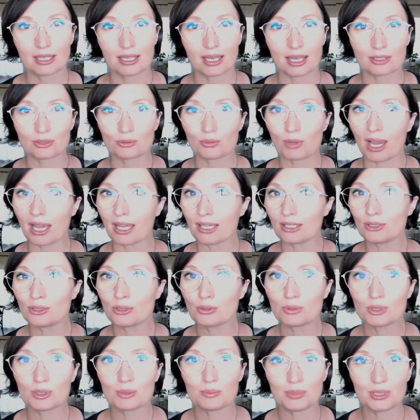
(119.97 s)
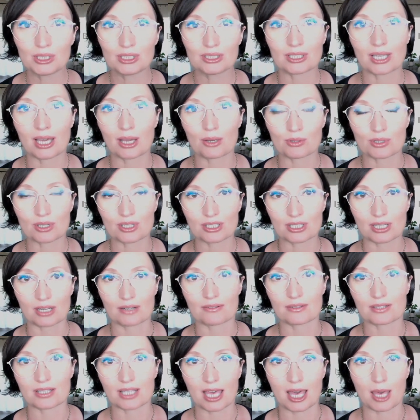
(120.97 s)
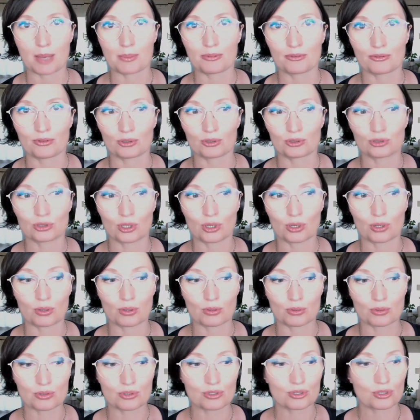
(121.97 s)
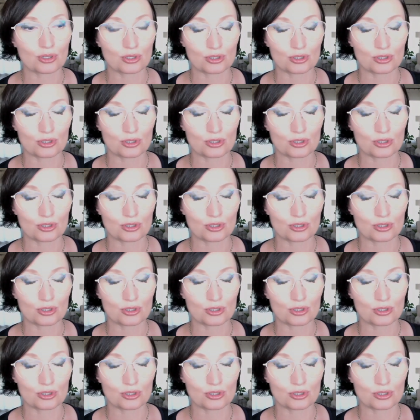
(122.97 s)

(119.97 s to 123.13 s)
And why do we beat ourselves up for those